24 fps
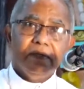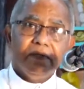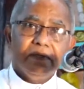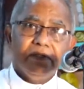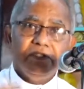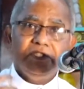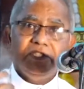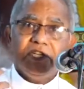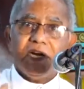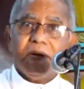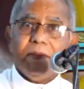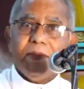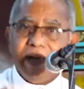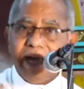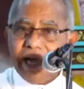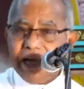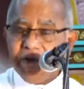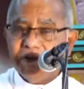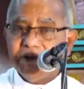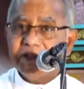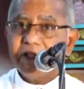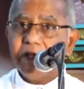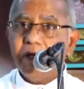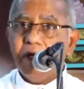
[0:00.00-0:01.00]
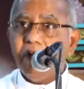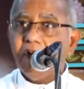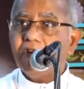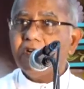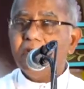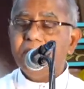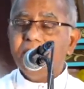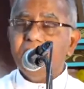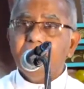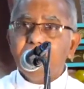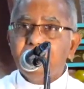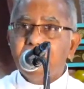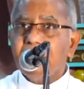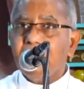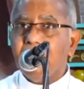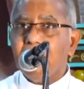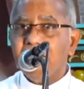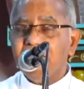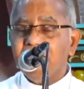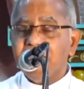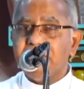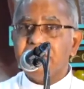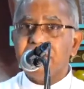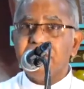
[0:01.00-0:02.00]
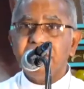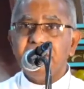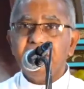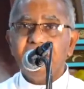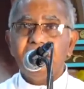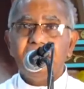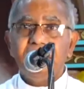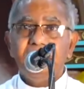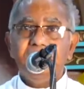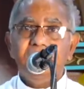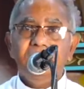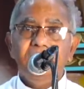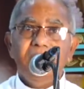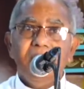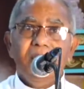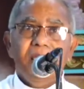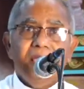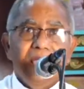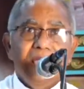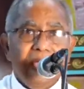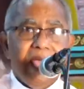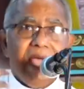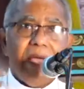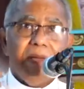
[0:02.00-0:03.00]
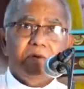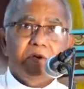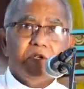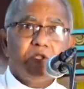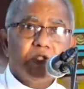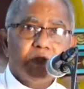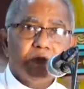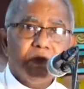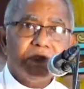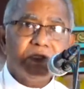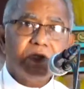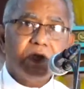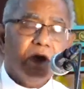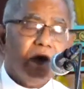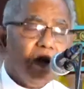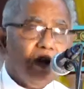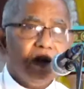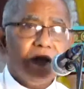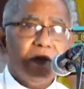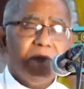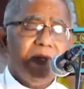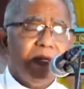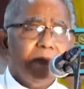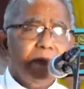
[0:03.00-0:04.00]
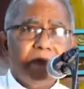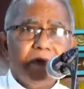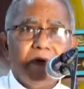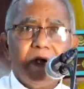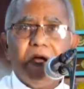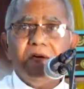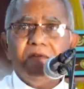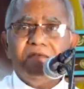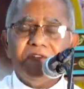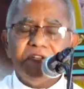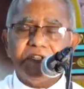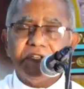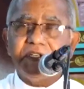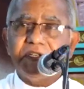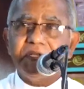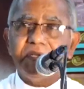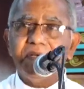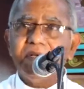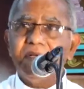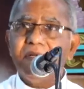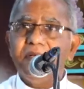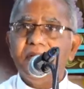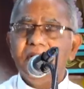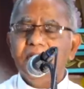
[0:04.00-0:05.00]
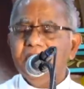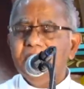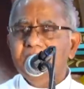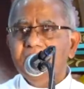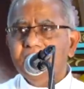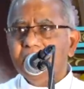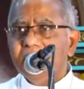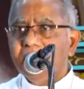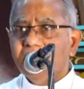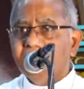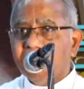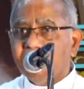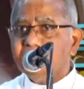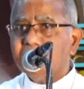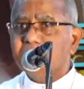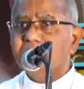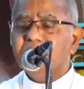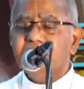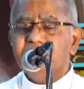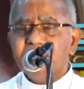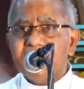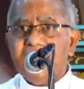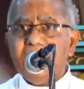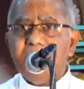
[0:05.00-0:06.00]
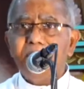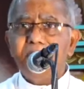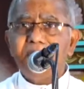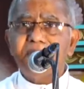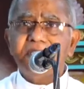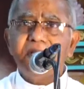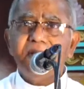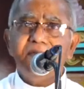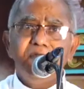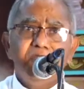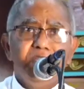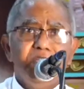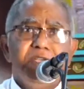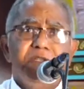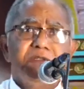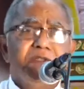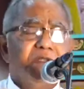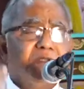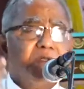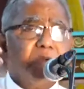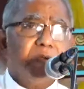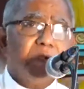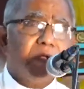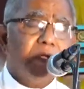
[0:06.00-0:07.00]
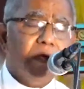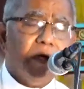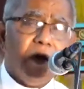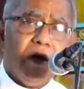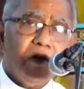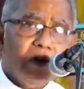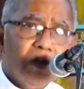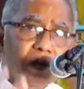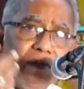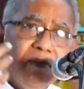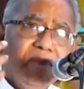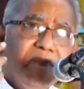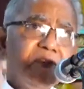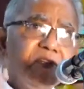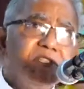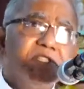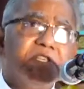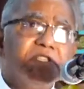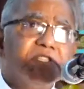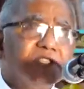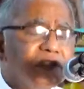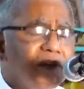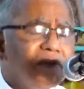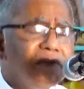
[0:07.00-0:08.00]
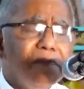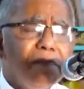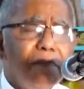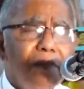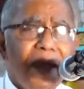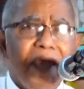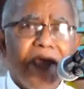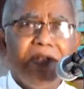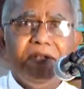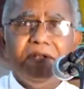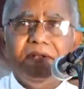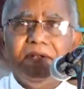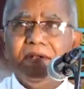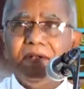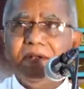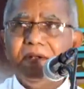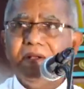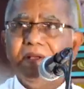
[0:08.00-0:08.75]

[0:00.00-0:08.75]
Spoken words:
Jeremiah was called to be a prophet. Amos was called to be a prophet. The first disciples of Jesus were called to be fishers of men.